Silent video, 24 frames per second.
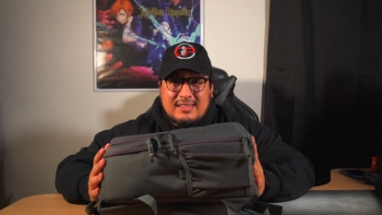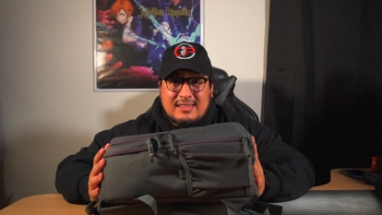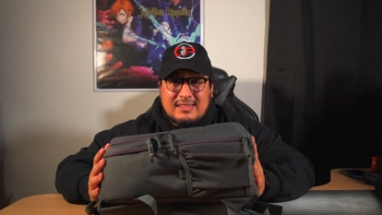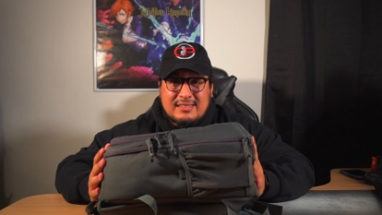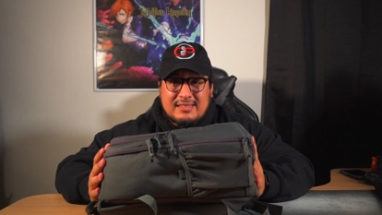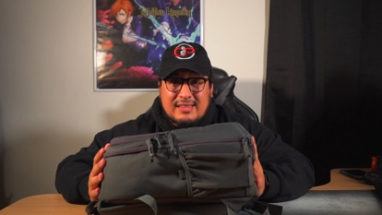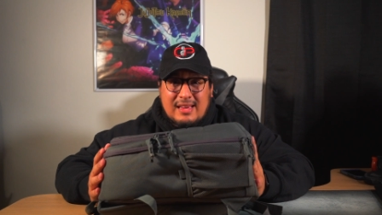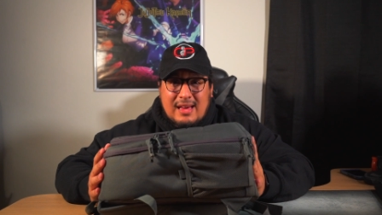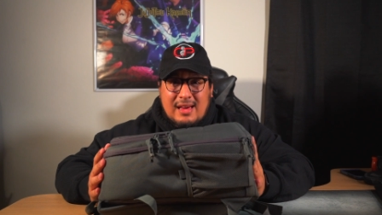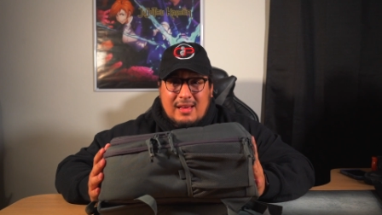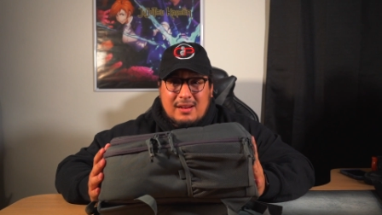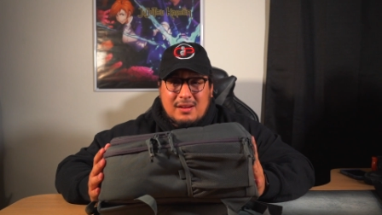
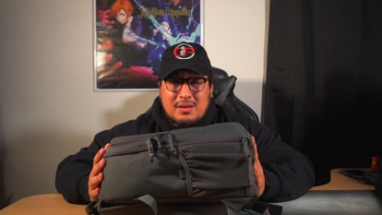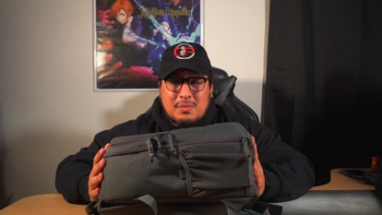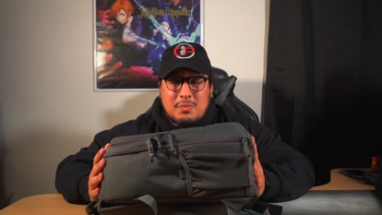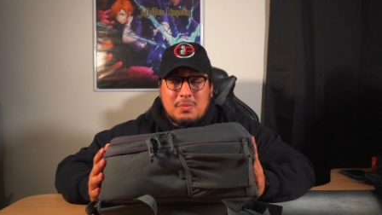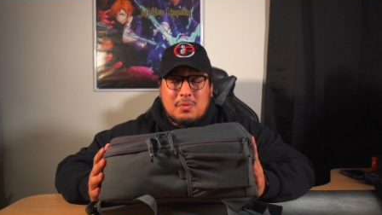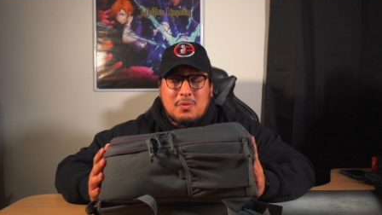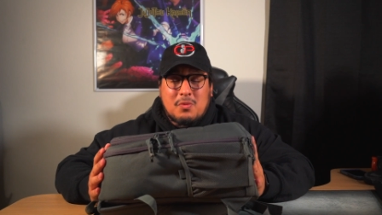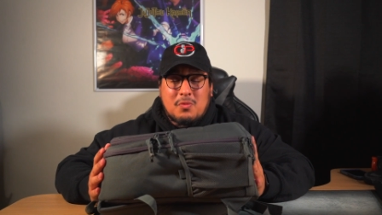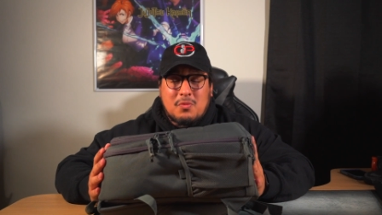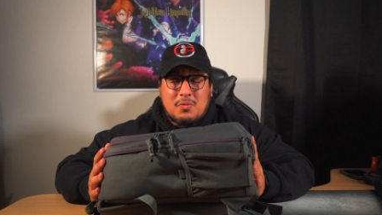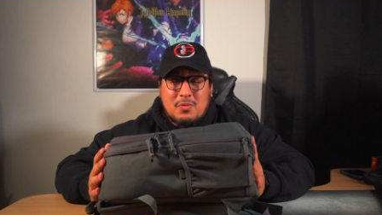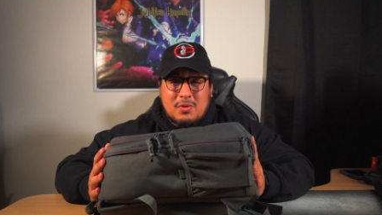things add up
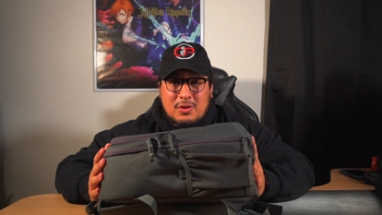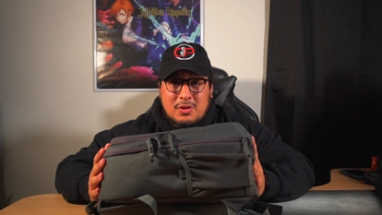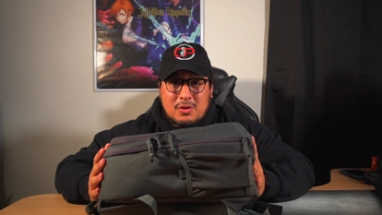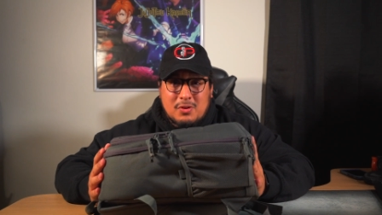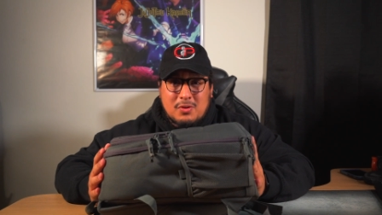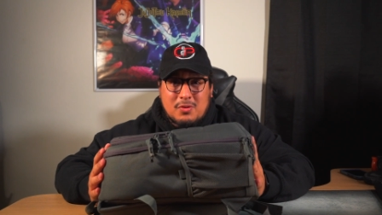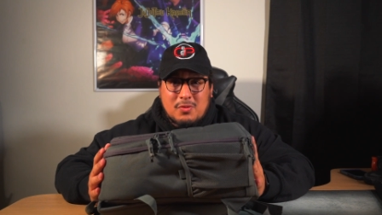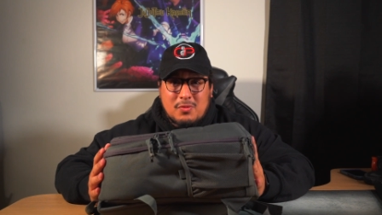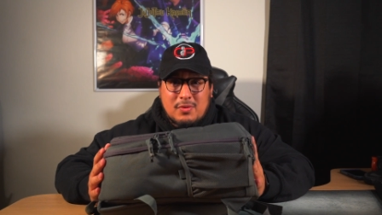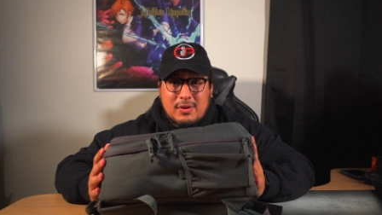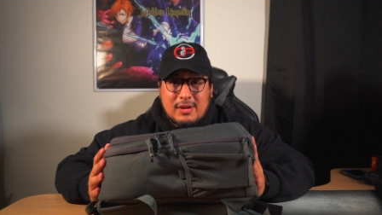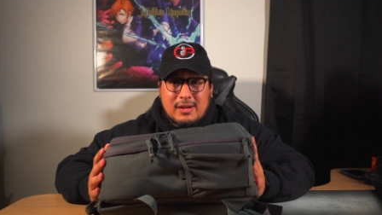real
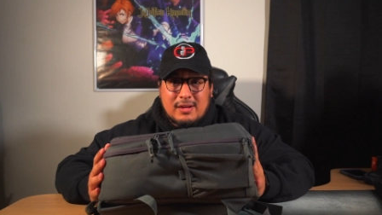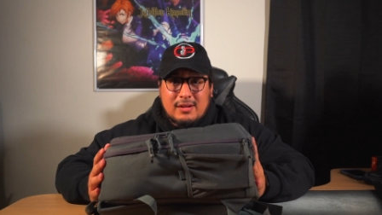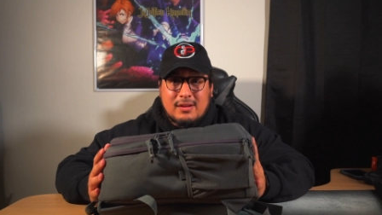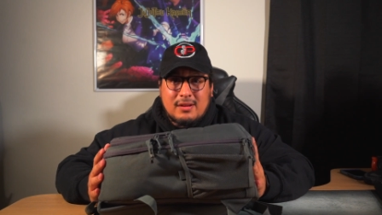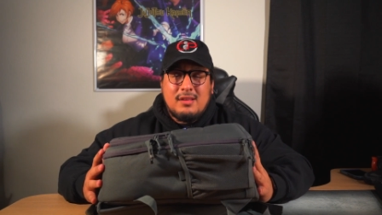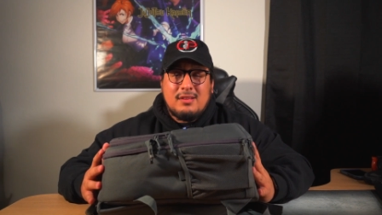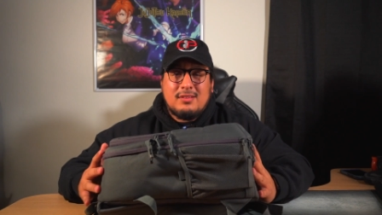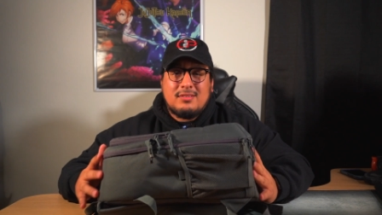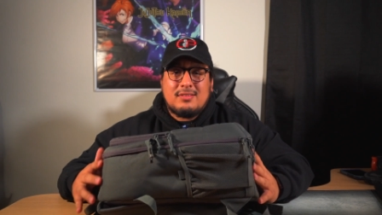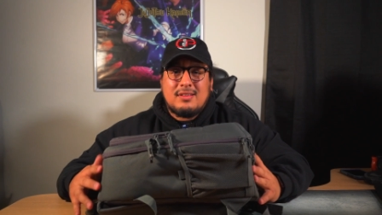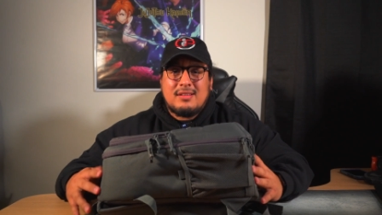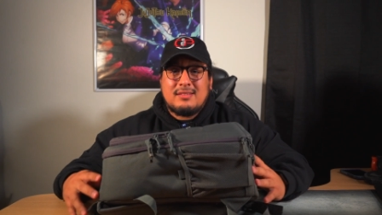quick.
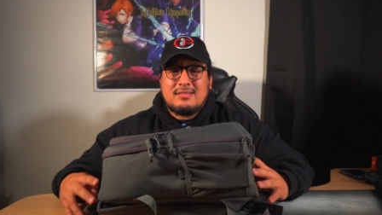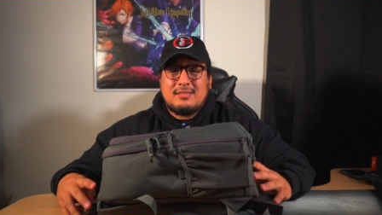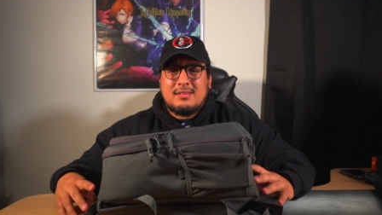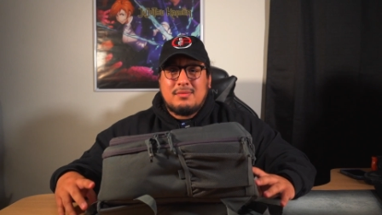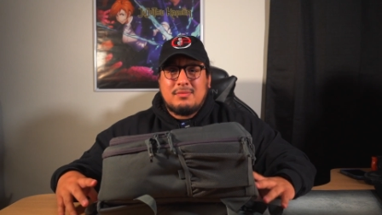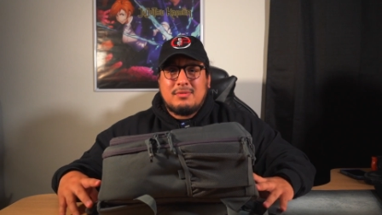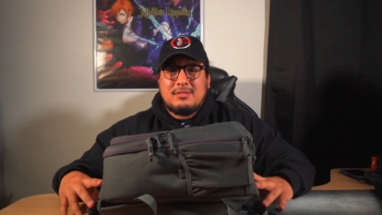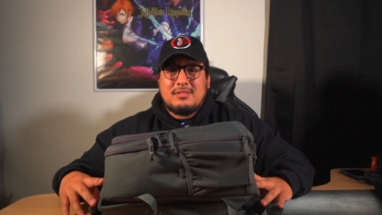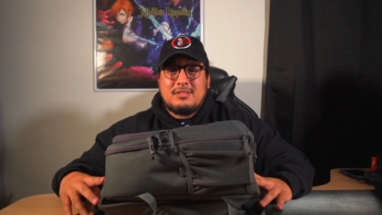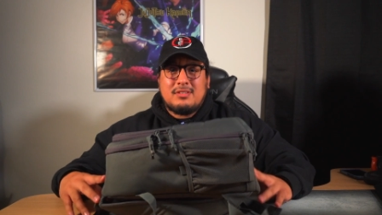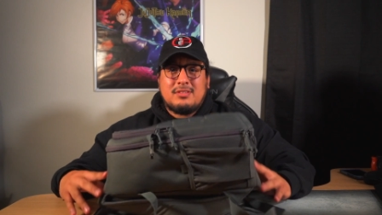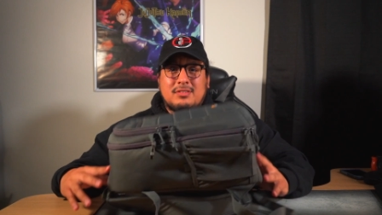So that's
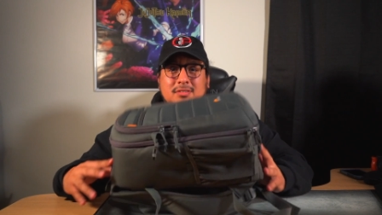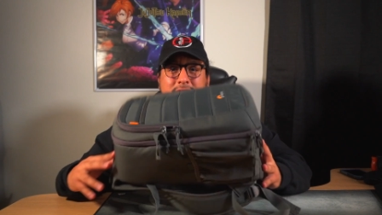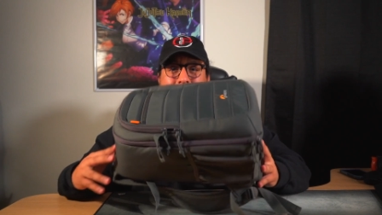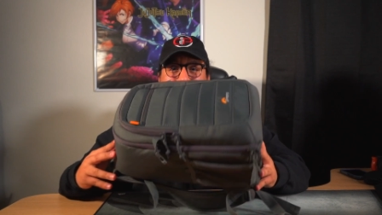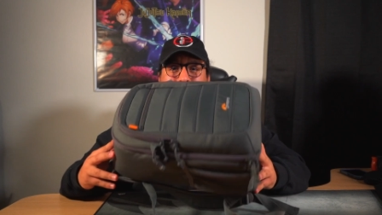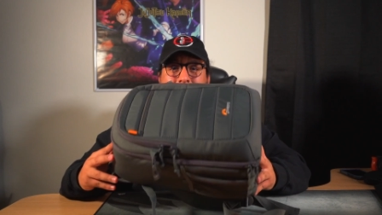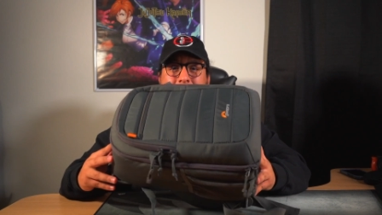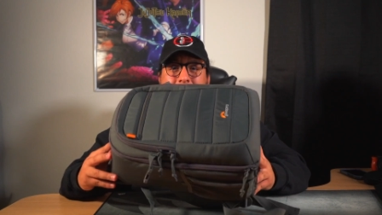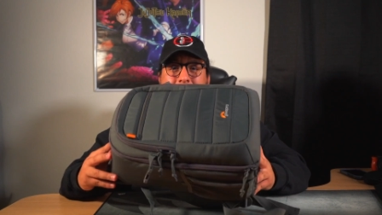number two,